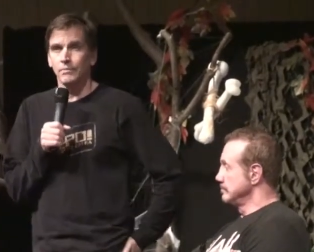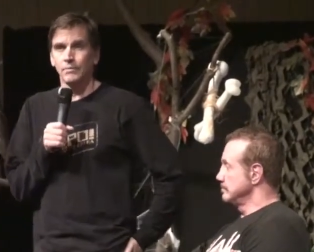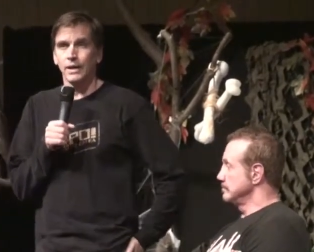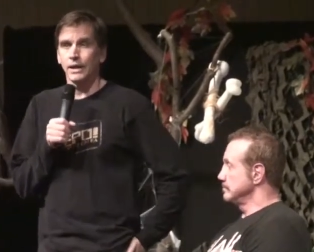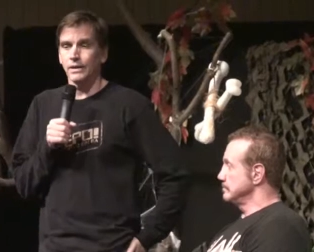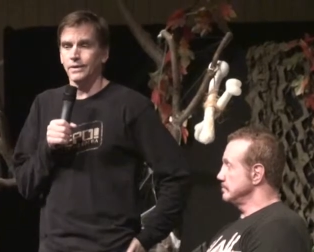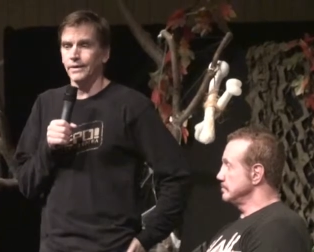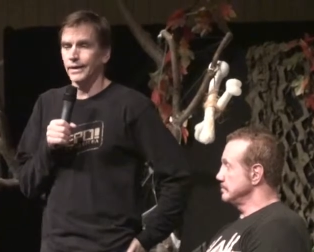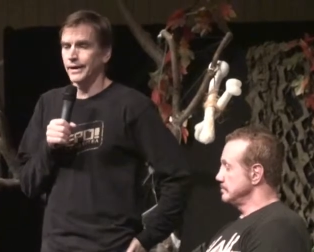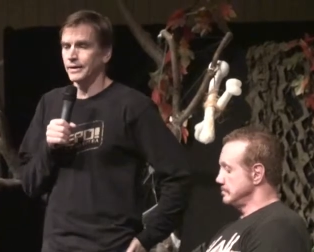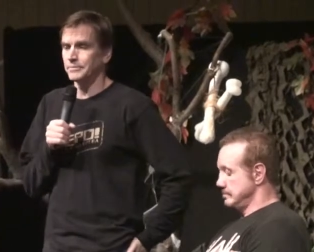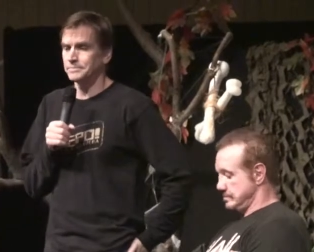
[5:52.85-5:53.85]
Speaker 1: and
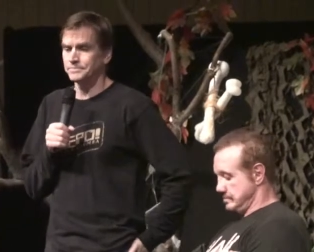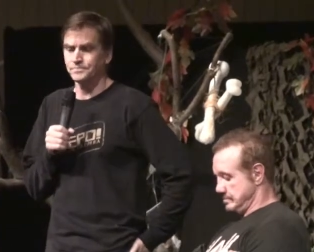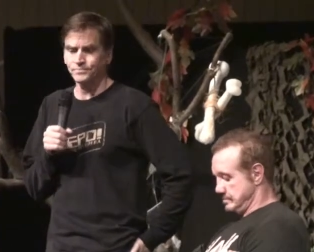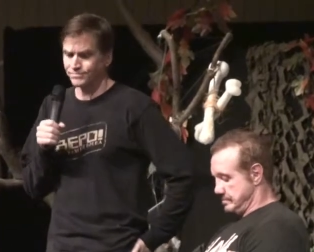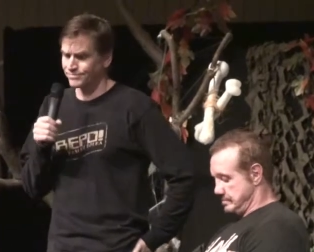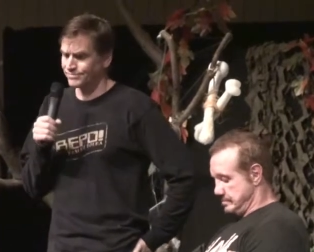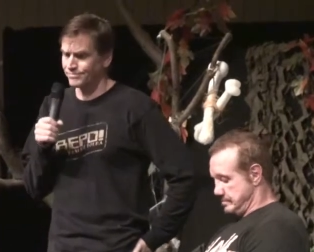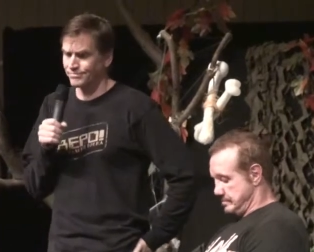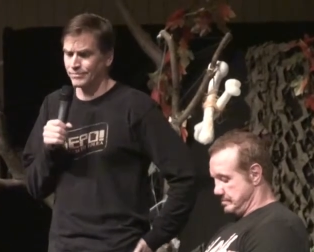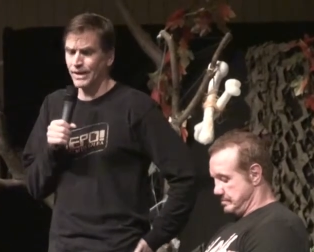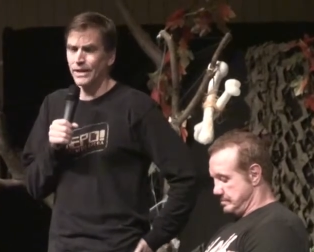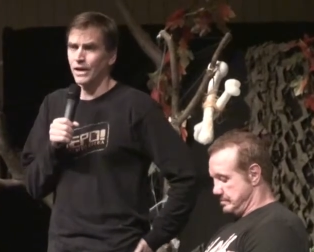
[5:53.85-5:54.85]
um,
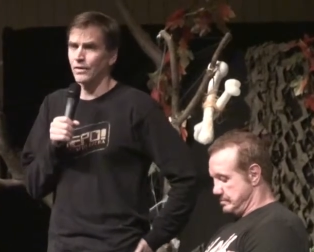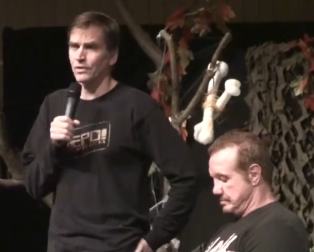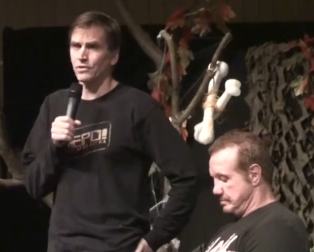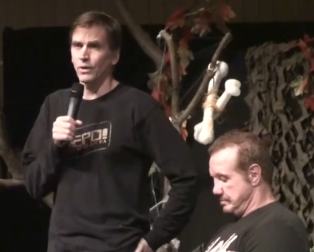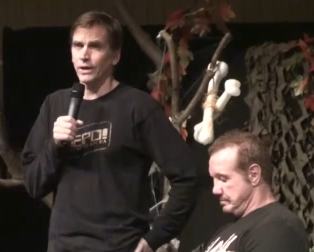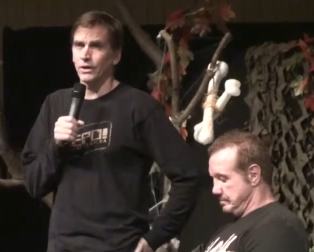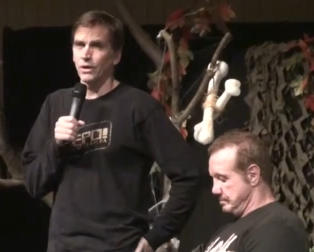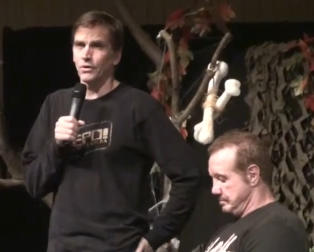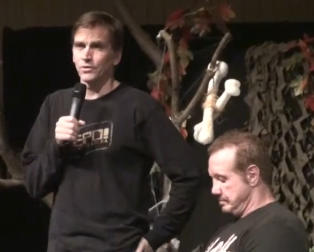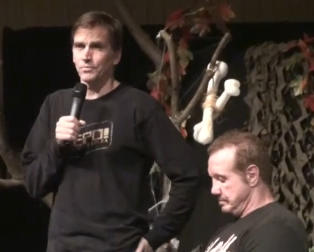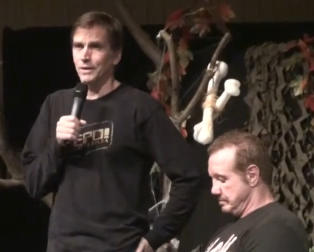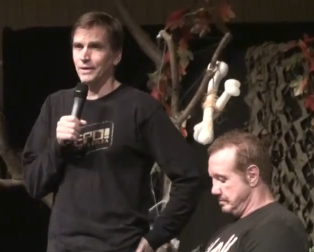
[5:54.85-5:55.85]
you know that's the way it
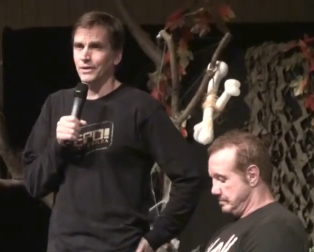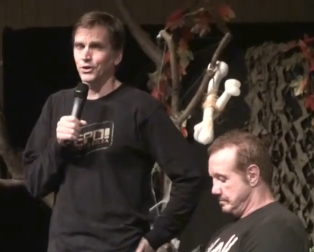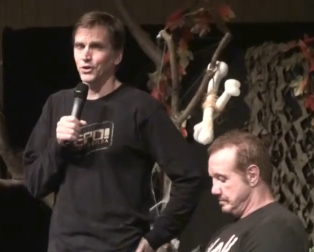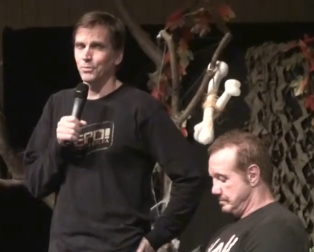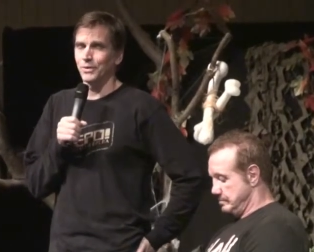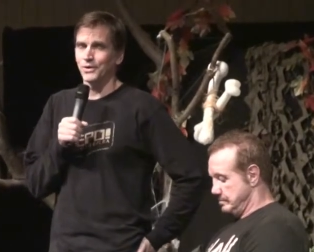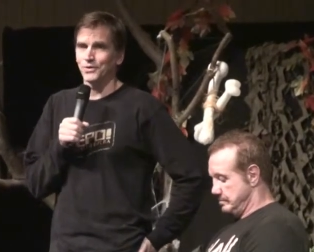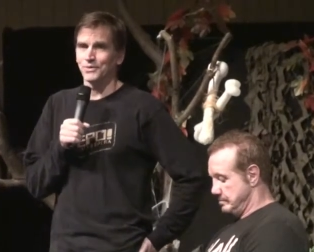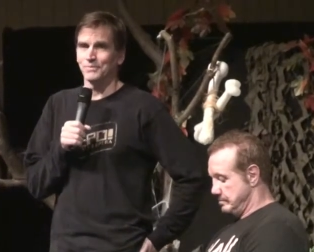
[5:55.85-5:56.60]
goes, man. That's showbiz.